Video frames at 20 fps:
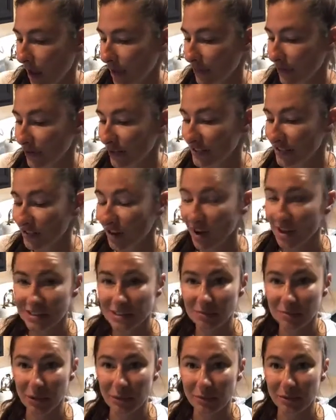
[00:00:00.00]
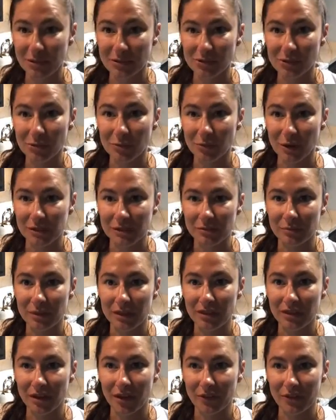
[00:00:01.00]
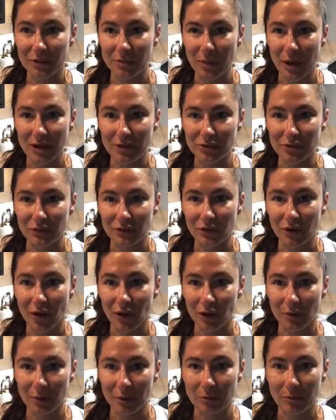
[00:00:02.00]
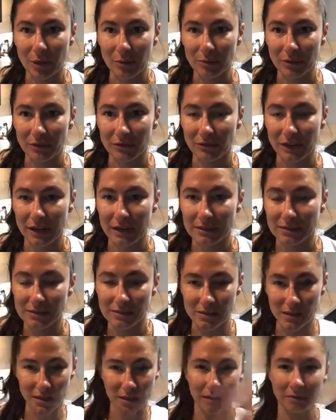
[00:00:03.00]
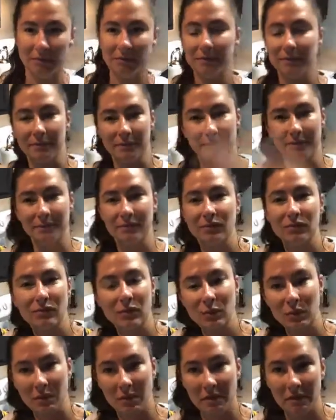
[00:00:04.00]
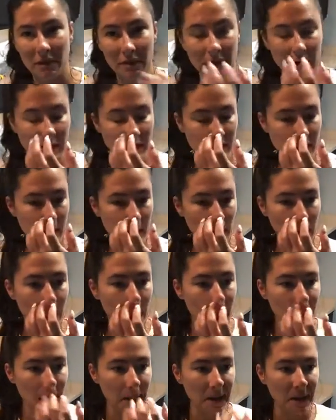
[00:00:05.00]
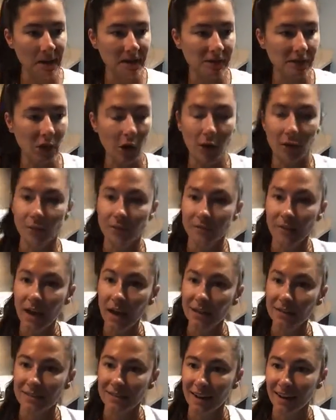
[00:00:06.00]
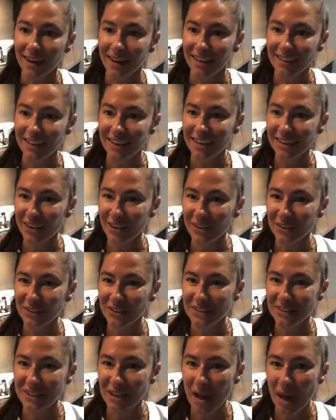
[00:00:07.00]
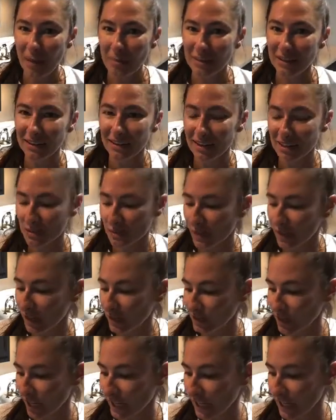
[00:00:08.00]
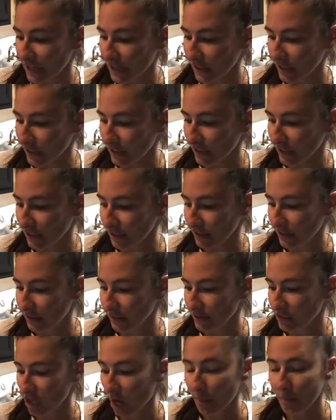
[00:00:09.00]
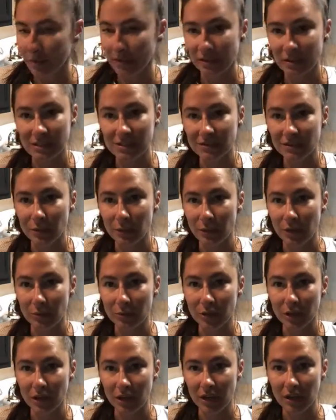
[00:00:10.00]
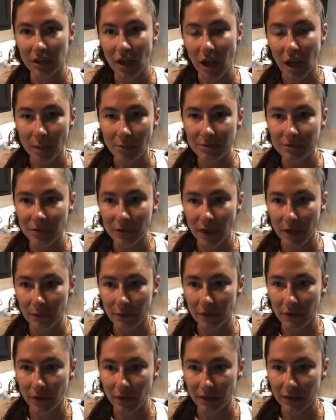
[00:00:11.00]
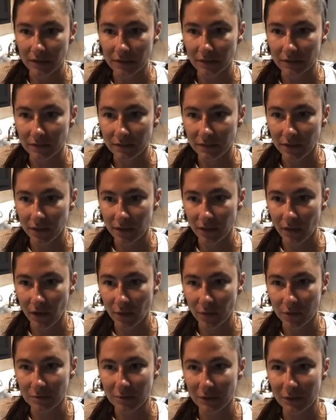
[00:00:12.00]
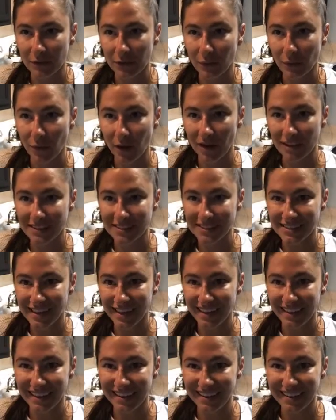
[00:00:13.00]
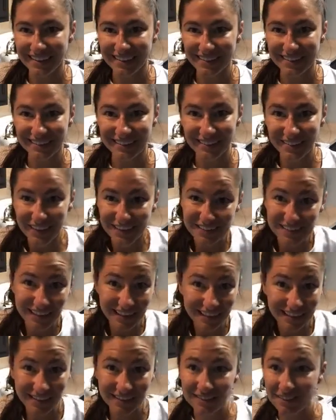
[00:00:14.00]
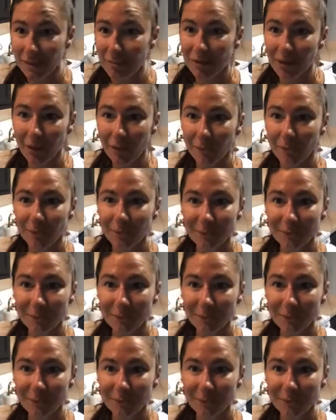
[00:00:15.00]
There is an awesome pumpkin soup recipe in Healthy Passion if y'all are big pumpkin fans. It's one of my favorites. So yeah, I'll let you know what's happening next week. I'll try to get the shopping list for what I'm cooking up so that way y'all can cook along with me if you want. And if you guys need anything else, let me know.